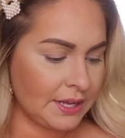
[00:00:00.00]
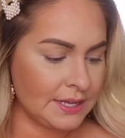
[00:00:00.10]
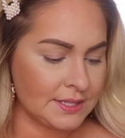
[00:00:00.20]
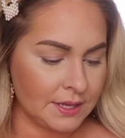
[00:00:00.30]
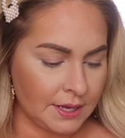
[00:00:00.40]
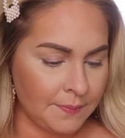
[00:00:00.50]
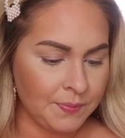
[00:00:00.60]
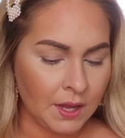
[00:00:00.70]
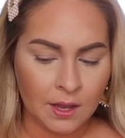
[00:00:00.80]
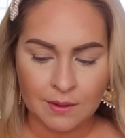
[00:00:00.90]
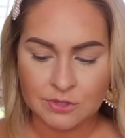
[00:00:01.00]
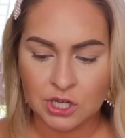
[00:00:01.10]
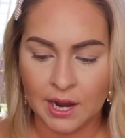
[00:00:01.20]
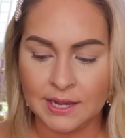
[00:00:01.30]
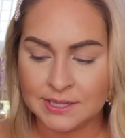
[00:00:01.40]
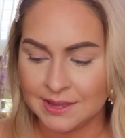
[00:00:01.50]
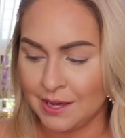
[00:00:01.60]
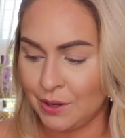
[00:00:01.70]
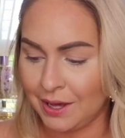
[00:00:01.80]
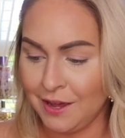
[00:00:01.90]
really easily. Trying to
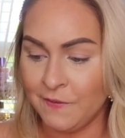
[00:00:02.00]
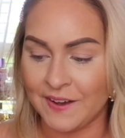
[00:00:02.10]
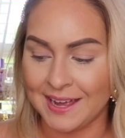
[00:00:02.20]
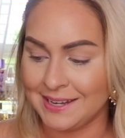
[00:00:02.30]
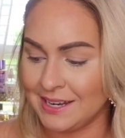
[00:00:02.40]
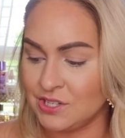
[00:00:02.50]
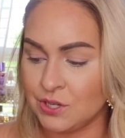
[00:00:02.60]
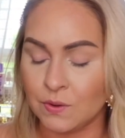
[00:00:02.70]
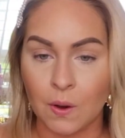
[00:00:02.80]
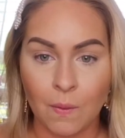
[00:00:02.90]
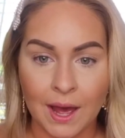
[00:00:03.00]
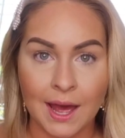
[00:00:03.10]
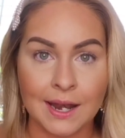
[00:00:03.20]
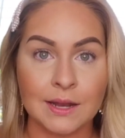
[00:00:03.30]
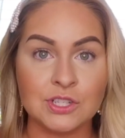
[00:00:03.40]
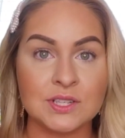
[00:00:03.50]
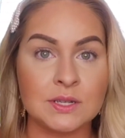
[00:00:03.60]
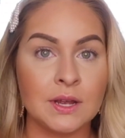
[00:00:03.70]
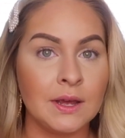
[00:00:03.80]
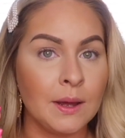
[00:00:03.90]
think if I need to go ahead and
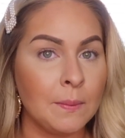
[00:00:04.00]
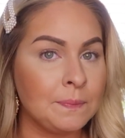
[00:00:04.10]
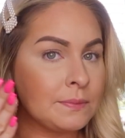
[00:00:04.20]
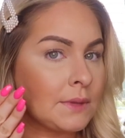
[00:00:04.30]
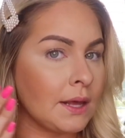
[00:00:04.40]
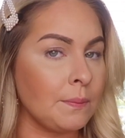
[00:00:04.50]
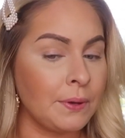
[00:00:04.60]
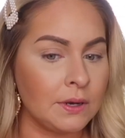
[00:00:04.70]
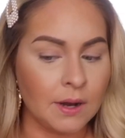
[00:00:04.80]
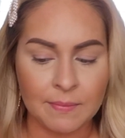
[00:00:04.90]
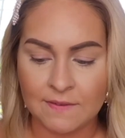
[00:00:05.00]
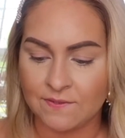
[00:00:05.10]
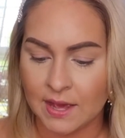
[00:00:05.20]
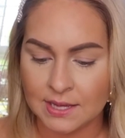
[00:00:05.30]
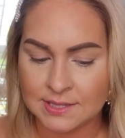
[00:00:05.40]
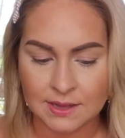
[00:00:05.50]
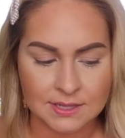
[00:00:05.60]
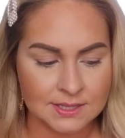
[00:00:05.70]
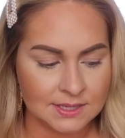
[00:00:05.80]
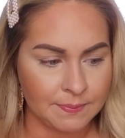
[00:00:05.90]
just kind of put it on my face and
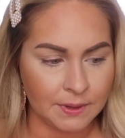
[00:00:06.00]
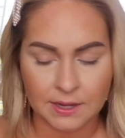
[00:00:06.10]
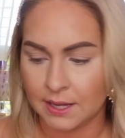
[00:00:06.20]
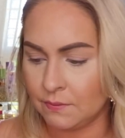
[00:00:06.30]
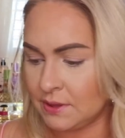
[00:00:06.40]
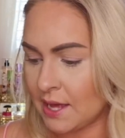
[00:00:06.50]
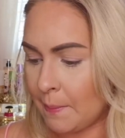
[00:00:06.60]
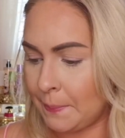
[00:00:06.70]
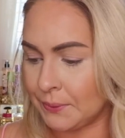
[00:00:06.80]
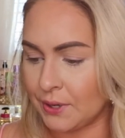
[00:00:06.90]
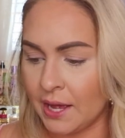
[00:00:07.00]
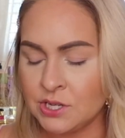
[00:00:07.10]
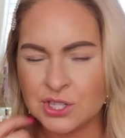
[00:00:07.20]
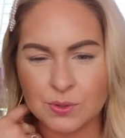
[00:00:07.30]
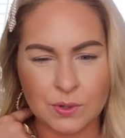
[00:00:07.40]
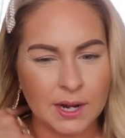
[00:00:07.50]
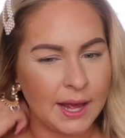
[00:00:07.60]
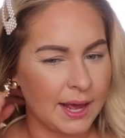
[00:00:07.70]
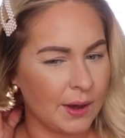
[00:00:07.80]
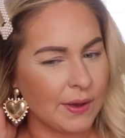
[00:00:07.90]
then stipple it in with that brush, or
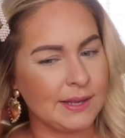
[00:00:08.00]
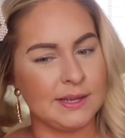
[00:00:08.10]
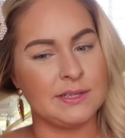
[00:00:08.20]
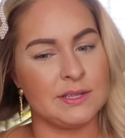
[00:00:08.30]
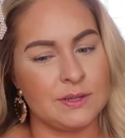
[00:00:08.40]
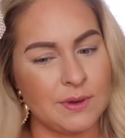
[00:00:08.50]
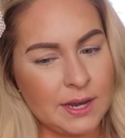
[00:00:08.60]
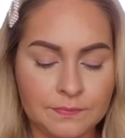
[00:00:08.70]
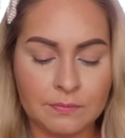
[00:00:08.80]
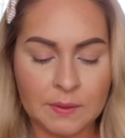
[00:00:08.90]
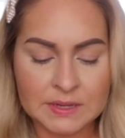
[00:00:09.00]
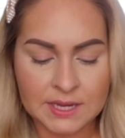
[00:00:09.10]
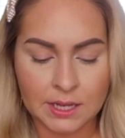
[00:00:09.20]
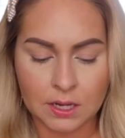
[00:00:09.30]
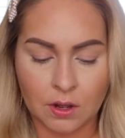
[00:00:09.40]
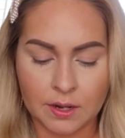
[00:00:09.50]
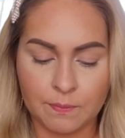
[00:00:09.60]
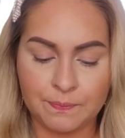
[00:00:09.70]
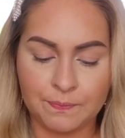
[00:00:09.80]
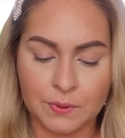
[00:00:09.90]
how I need to do it. Maybe take it on
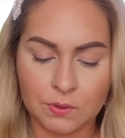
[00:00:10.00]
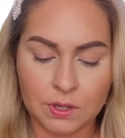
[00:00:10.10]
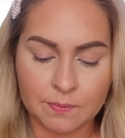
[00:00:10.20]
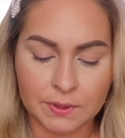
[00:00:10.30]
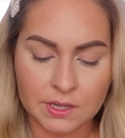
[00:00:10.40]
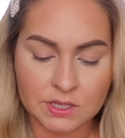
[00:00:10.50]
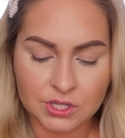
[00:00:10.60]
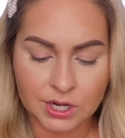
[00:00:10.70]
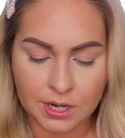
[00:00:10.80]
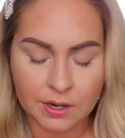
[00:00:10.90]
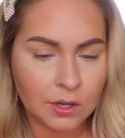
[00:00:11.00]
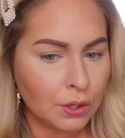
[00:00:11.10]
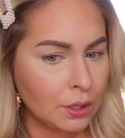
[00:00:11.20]
a beauty blender.